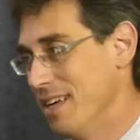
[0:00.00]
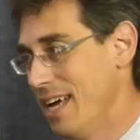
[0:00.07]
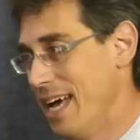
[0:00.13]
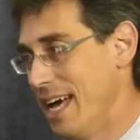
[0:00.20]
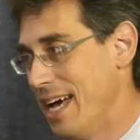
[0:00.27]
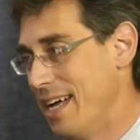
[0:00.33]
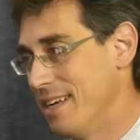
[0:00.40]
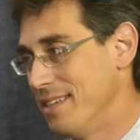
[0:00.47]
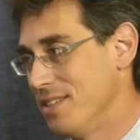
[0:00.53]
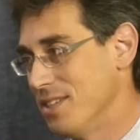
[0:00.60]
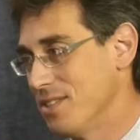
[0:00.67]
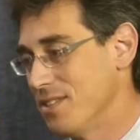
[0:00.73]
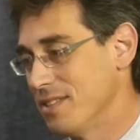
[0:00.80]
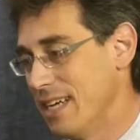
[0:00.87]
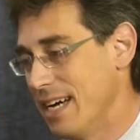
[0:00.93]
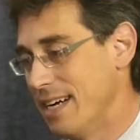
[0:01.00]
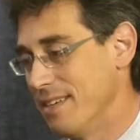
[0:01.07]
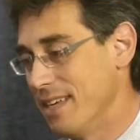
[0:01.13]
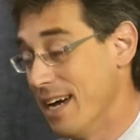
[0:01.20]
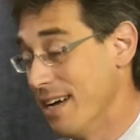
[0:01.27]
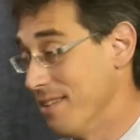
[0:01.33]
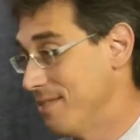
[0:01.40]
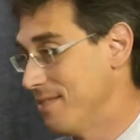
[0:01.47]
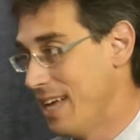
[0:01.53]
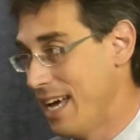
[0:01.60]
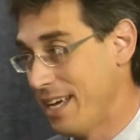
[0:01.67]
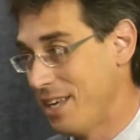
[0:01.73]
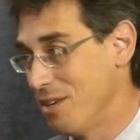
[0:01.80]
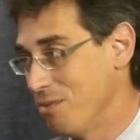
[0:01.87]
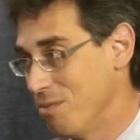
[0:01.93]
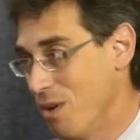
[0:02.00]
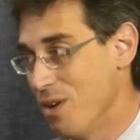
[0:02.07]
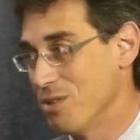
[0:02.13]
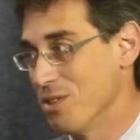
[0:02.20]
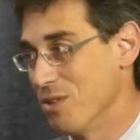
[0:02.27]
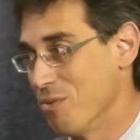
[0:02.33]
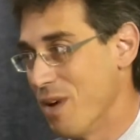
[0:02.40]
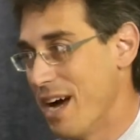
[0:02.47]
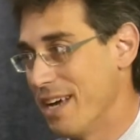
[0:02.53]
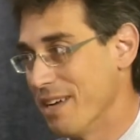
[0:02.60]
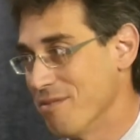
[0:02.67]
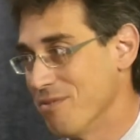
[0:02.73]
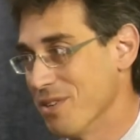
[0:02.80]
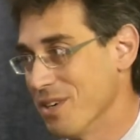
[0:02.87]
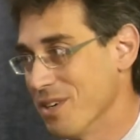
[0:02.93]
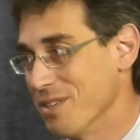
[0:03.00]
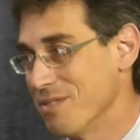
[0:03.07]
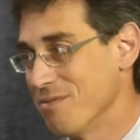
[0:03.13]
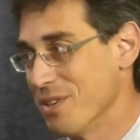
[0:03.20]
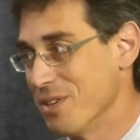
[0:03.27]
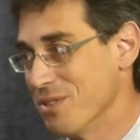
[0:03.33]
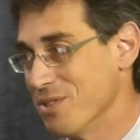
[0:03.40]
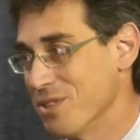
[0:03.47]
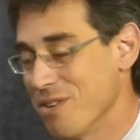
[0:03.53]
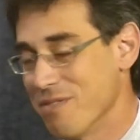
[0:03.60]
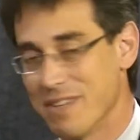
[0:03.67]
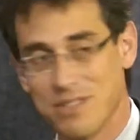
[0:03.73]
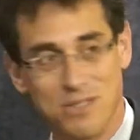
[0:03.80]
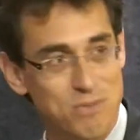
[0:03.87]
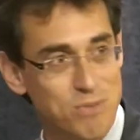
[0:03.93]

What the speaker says: And just thank you also, Ryan, for your service.